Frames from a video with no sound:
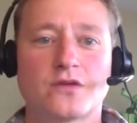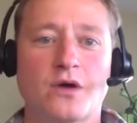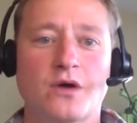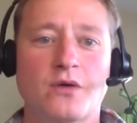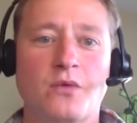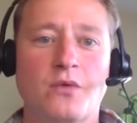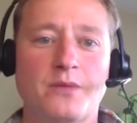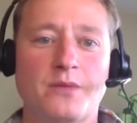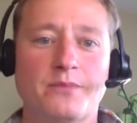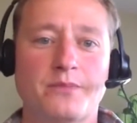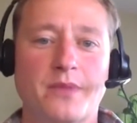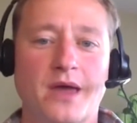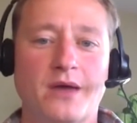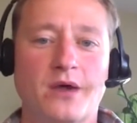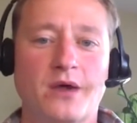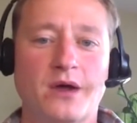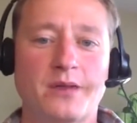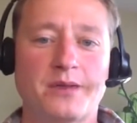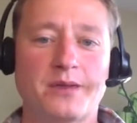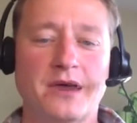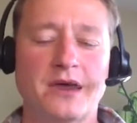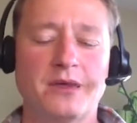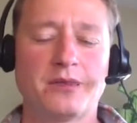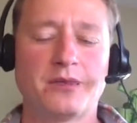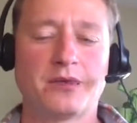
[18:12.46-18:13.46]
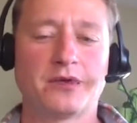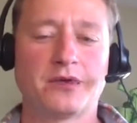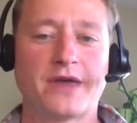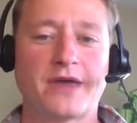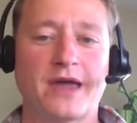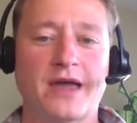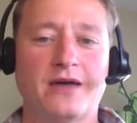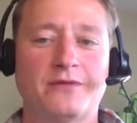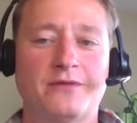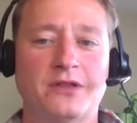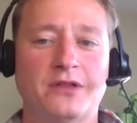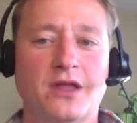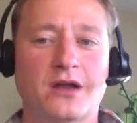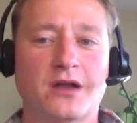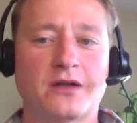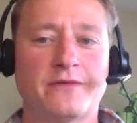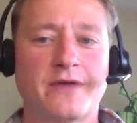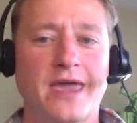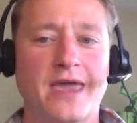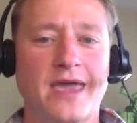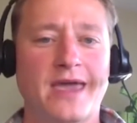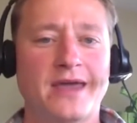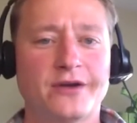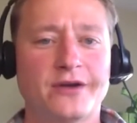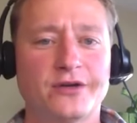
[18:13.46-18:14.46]
So I want people to have a lot of
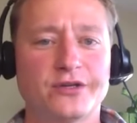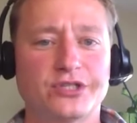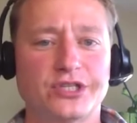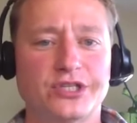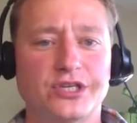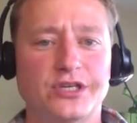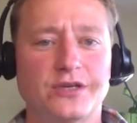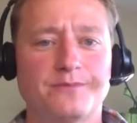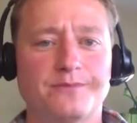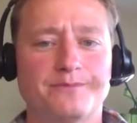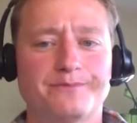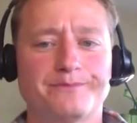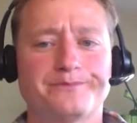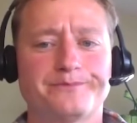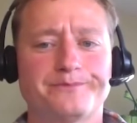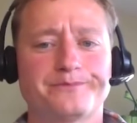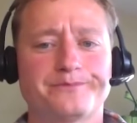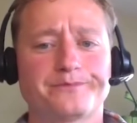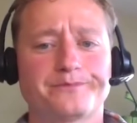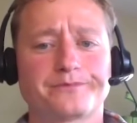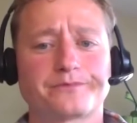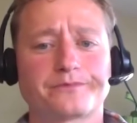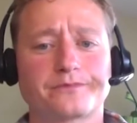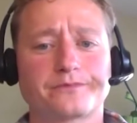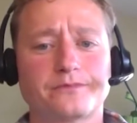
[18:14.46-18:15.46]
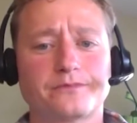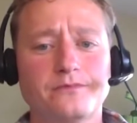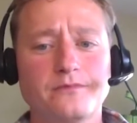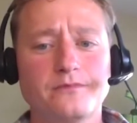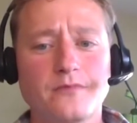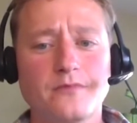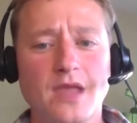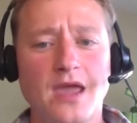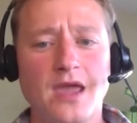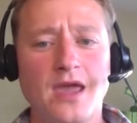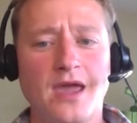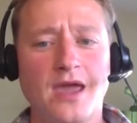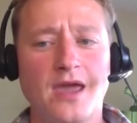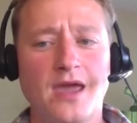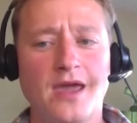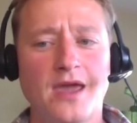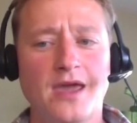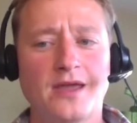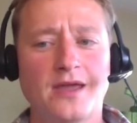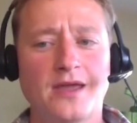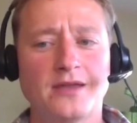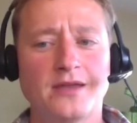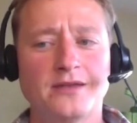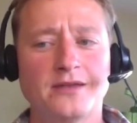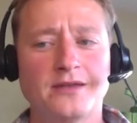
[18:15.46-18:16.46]
energy,
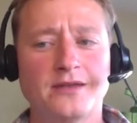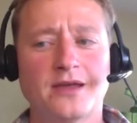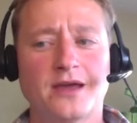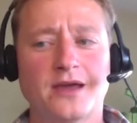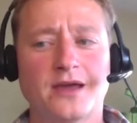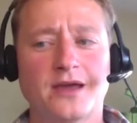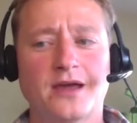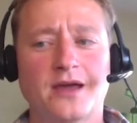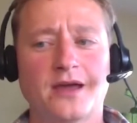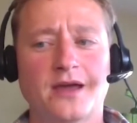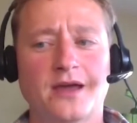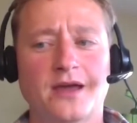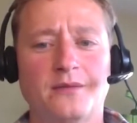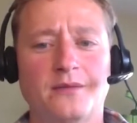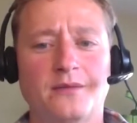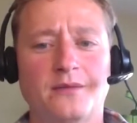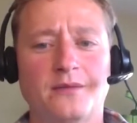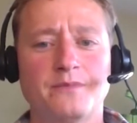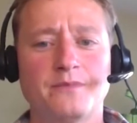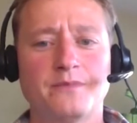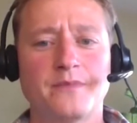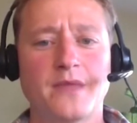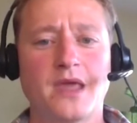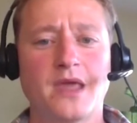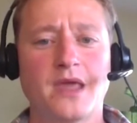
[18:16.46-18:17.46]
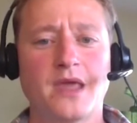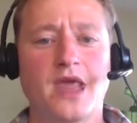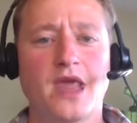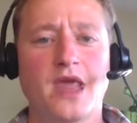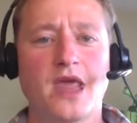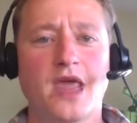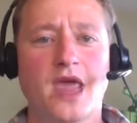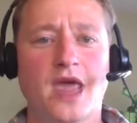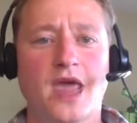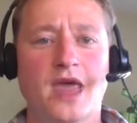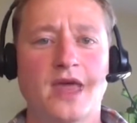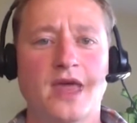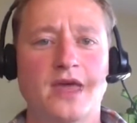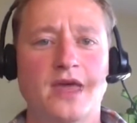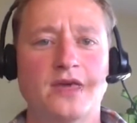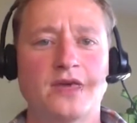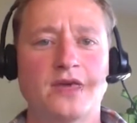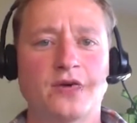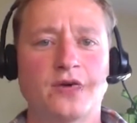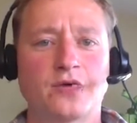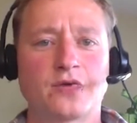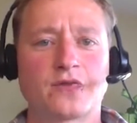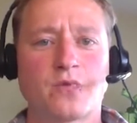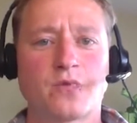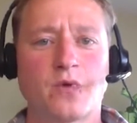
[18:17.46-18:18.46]
and
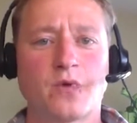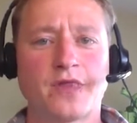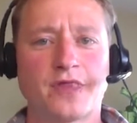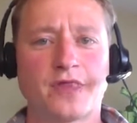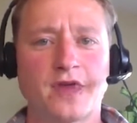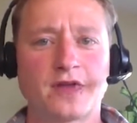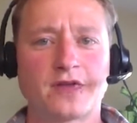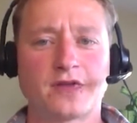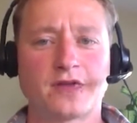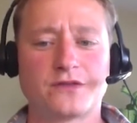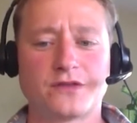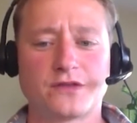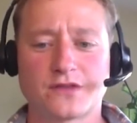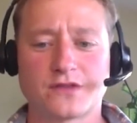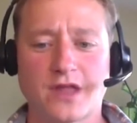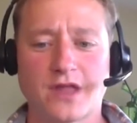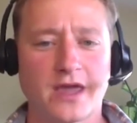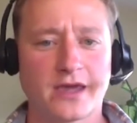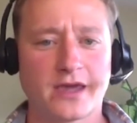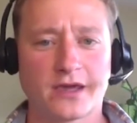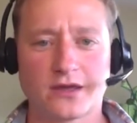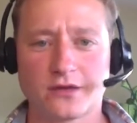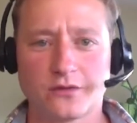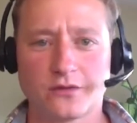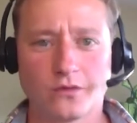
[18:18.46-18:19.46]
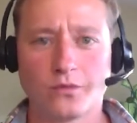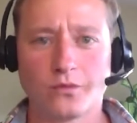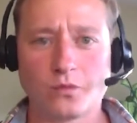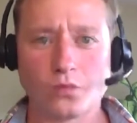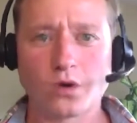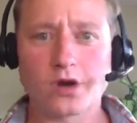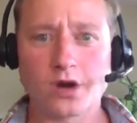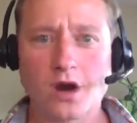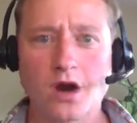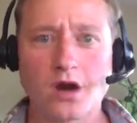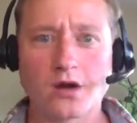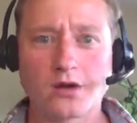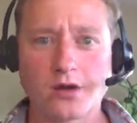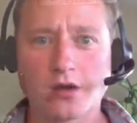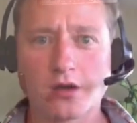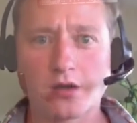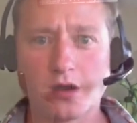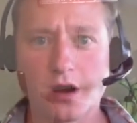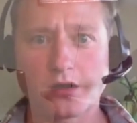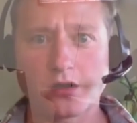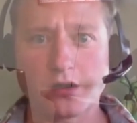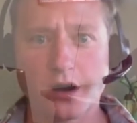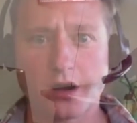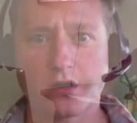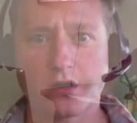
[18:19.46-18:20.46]
it's one thing to just like work hard, hard,